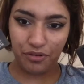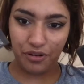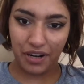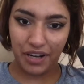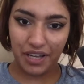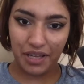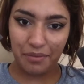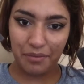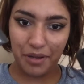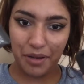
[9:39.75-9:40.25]

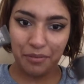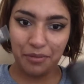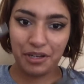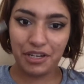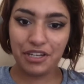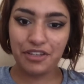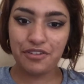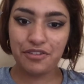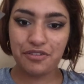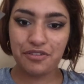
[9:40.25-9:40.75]
I'm
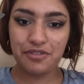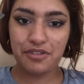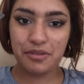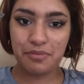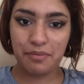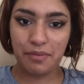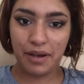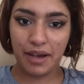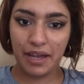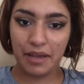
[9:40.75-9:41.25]
going to
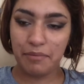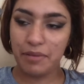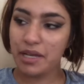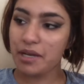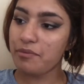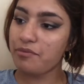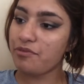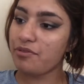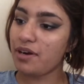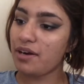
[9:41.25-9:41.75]
use my
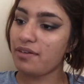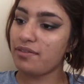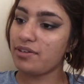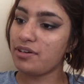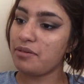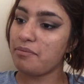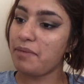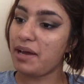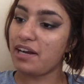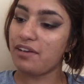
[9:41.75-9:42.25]
Makeup
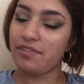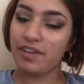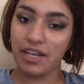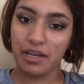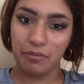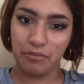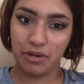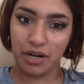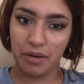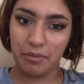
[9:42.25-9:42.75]
Forever
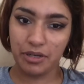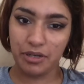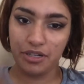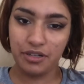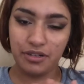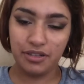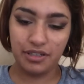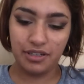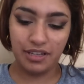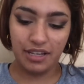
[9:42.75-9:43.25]
Mattifying Primer,
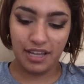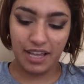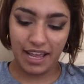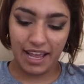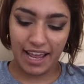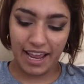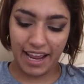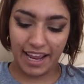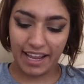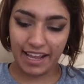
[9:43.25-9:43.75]

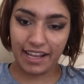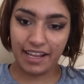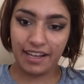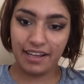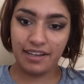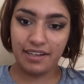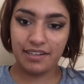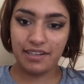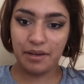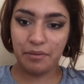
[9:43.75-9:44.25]

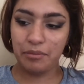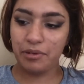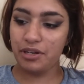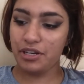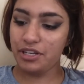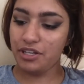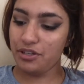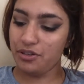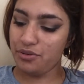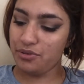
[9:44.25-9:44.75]
and I'm
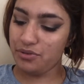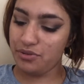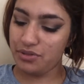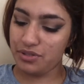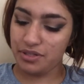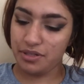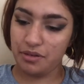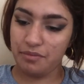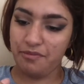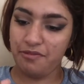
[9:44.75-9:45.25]
going to use
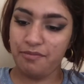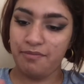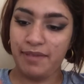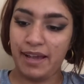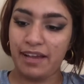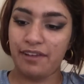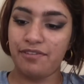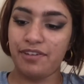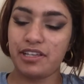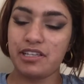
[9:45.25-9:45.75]
the
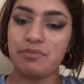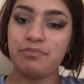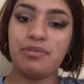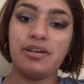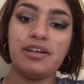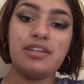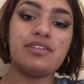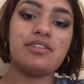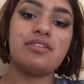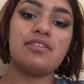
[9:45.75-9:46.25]
MAC Fix
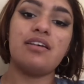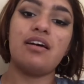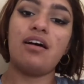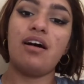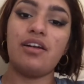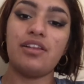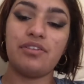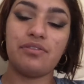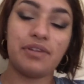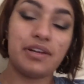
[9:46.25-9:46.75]
Plus
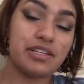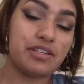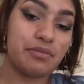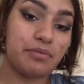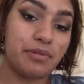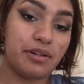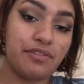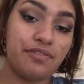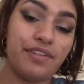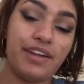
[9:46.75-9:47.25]
on the rest of
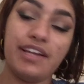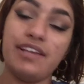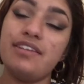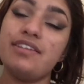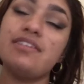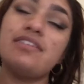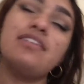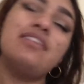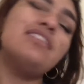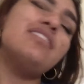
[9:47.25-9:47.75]
my face.